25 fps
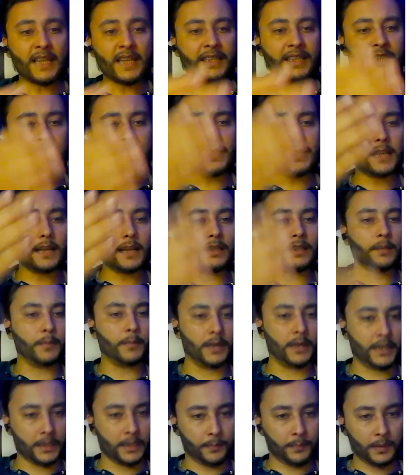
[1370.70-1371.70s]
these are the
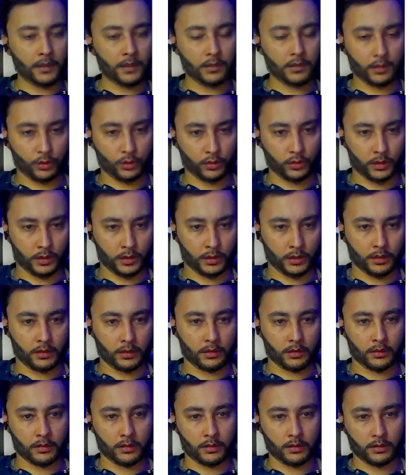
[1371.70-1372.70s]
multiple
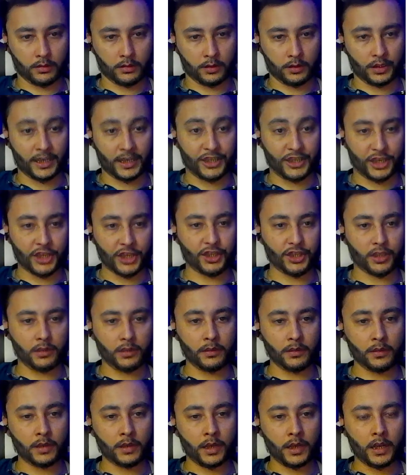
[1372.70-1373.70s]

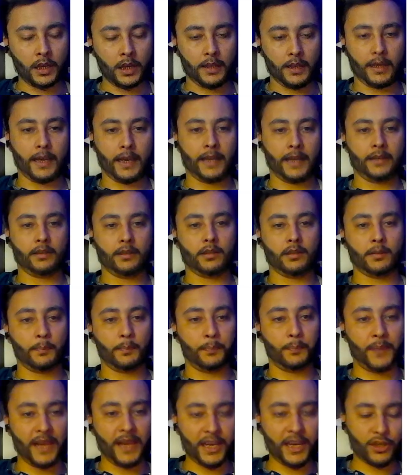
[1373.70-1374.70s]
suggestion,
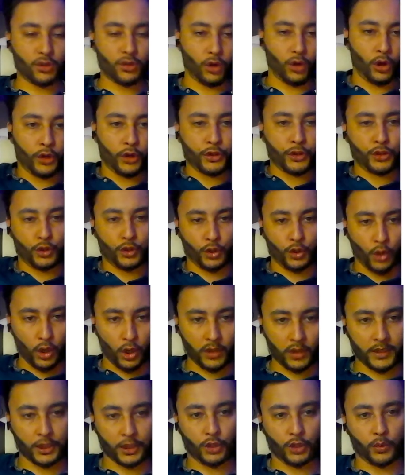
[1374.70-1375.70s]
and based on
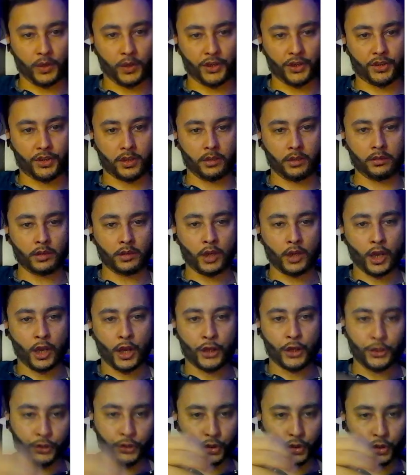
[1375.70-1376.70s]
your situation
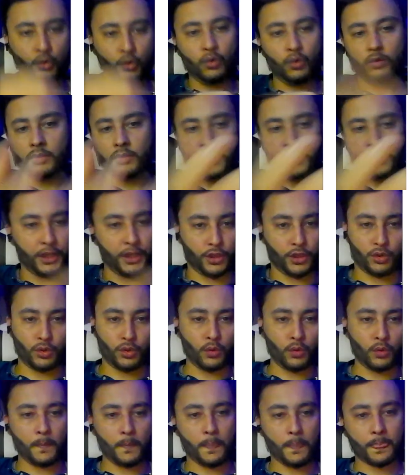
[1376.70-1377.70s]
you need
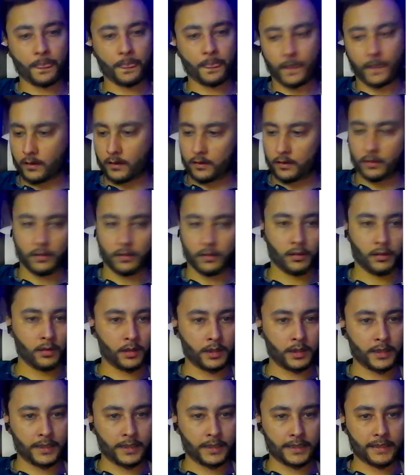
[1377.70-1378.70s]
to
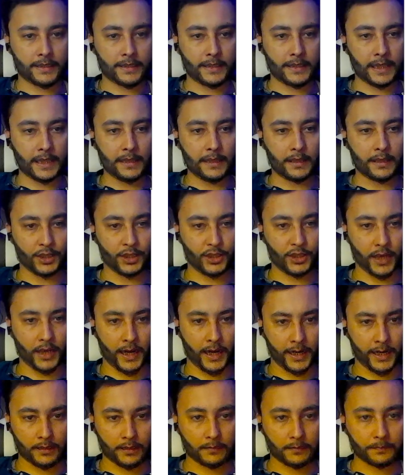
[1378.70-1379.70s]
tell the
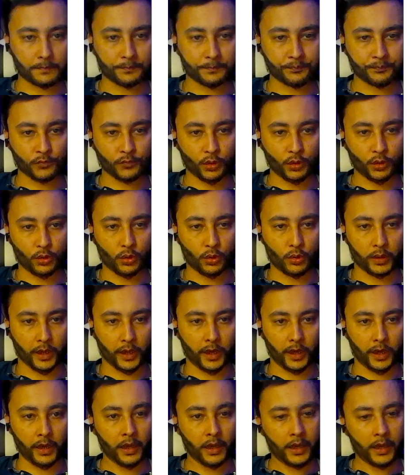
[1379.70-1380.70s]
chat.
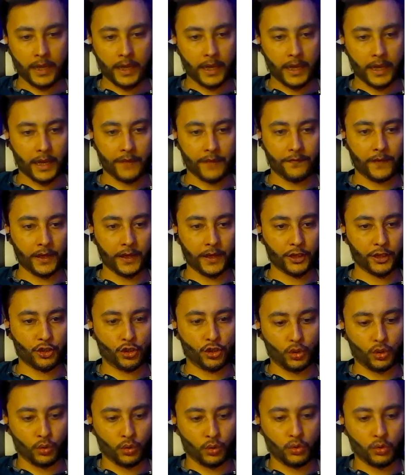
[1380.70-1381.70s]
Okay, if I
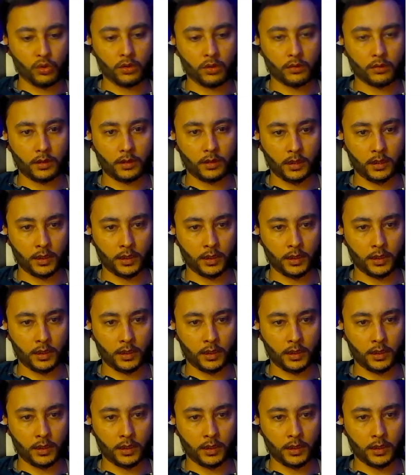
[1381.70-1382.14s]
choose